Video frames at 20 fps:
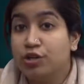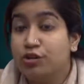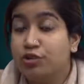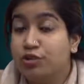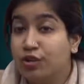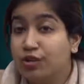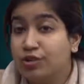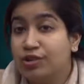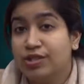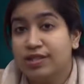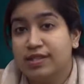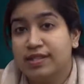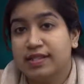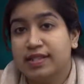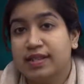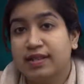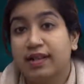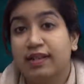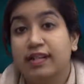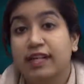
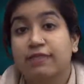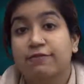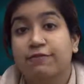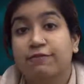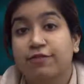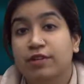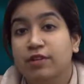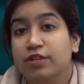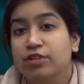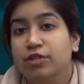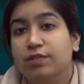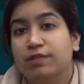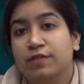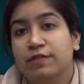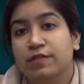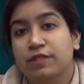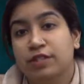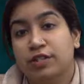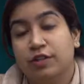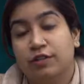Trojans that infringe the
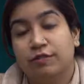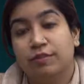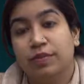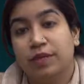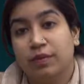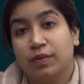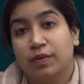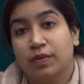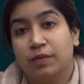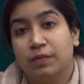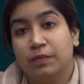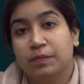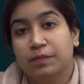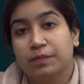privacy of people.